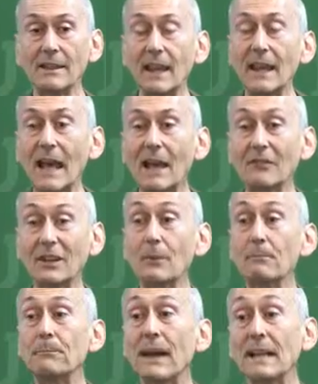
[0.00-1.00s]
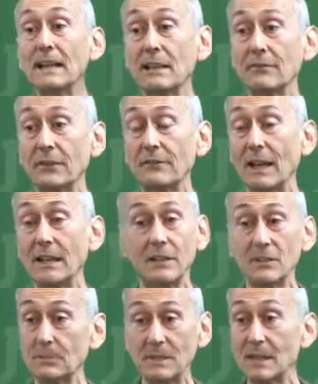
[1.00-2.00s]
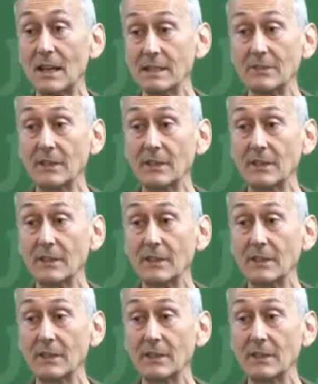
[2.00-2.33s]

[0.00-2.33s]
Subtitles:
They have a competitive advantage besides